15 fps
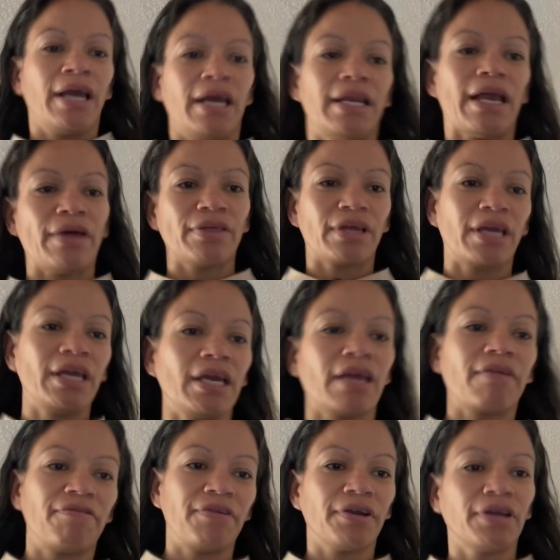Now the
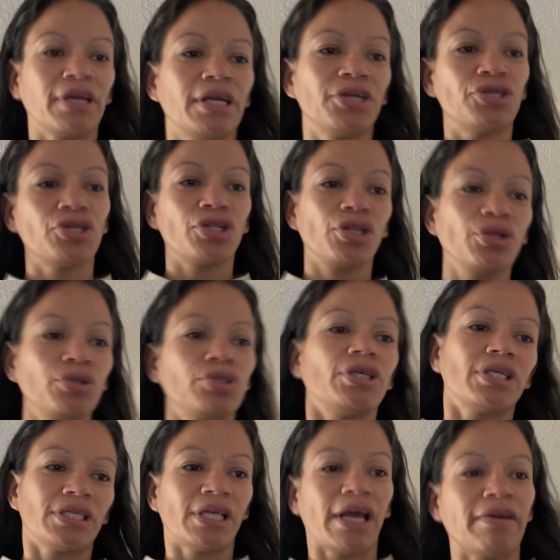king, fearing he should lose
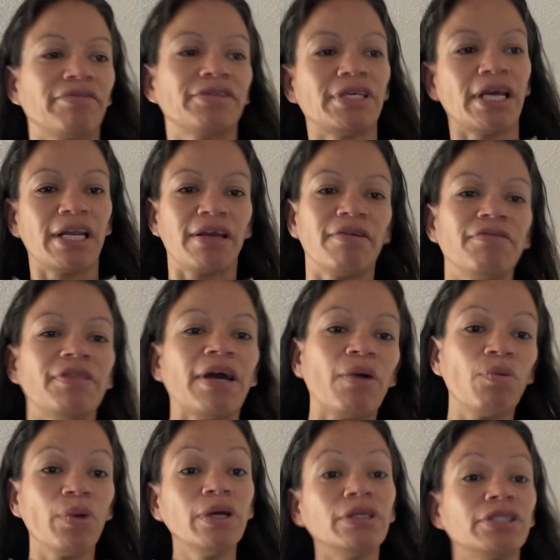his life, said, If thou
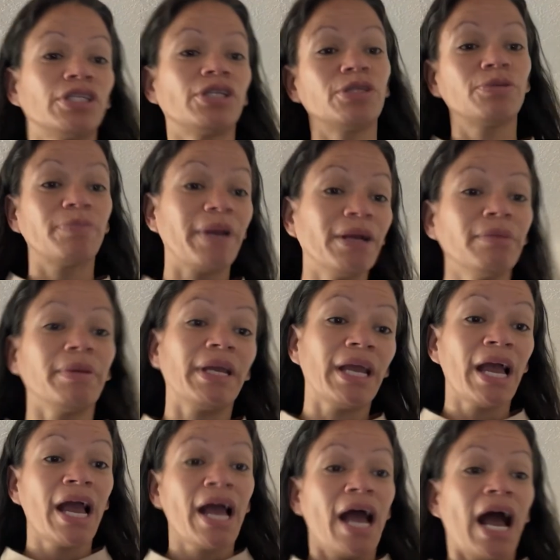wilt spare me,
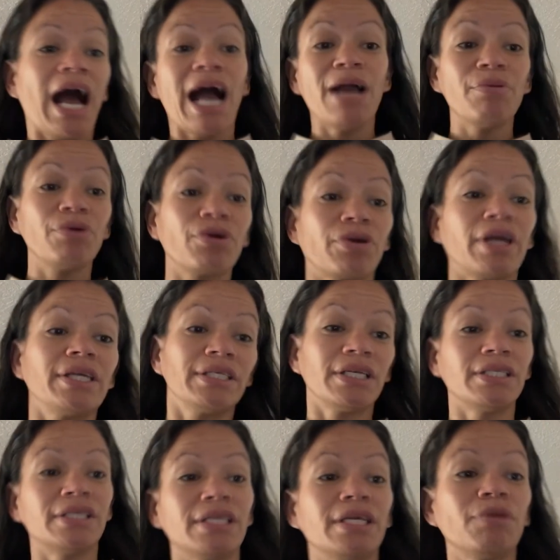I will grant
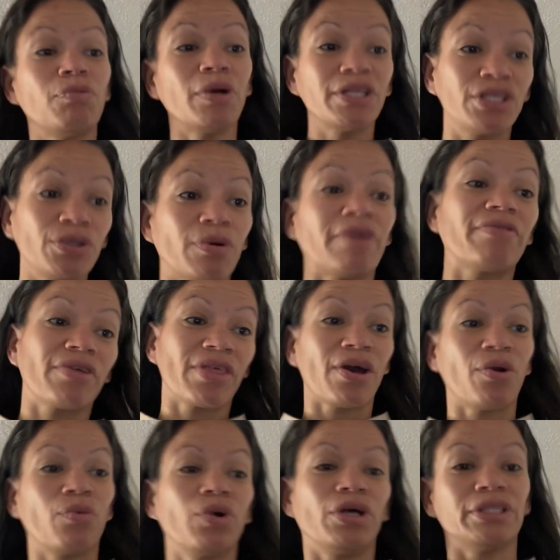unto thee whatsoever
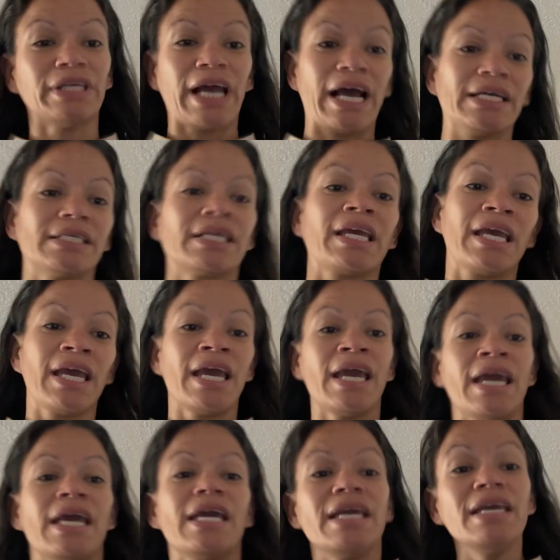thou wilt ask,
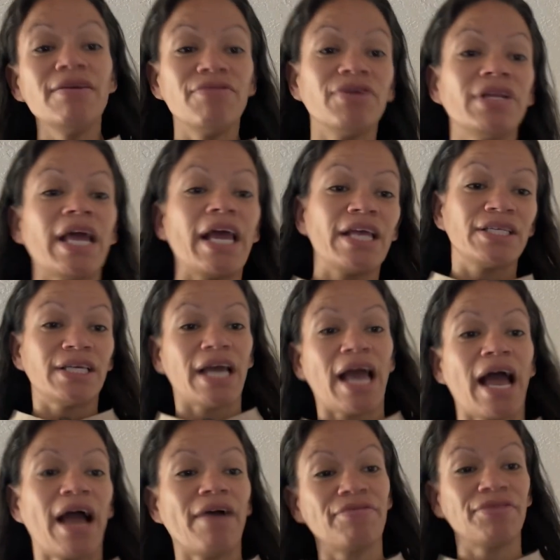even to
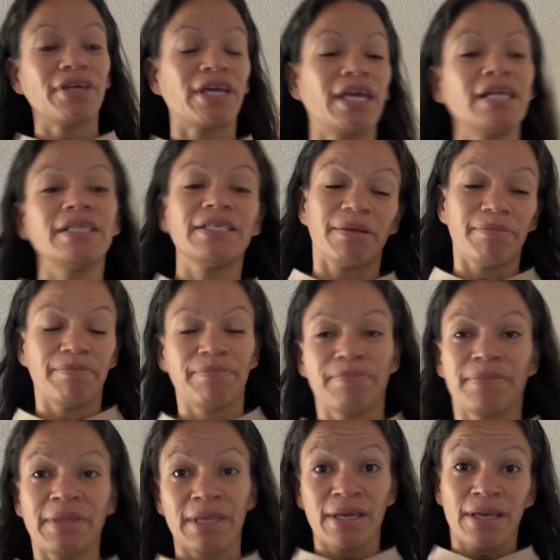half the kingdom.
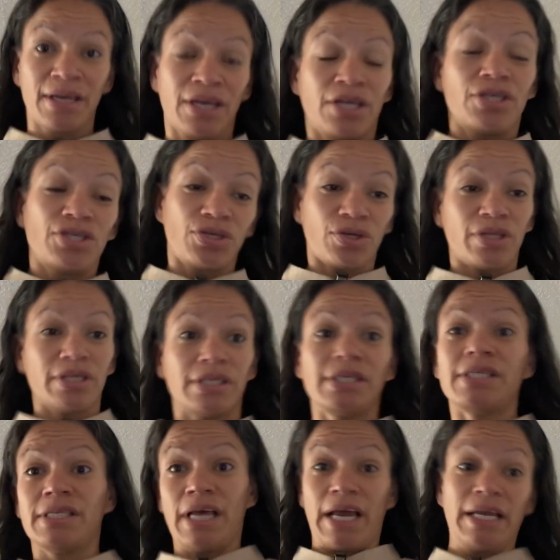So this
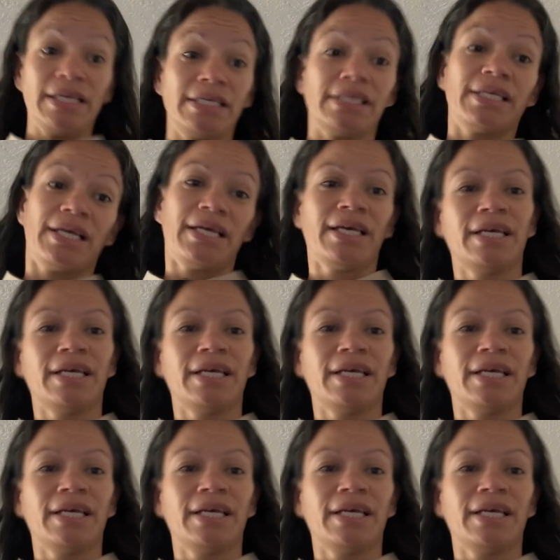is nice.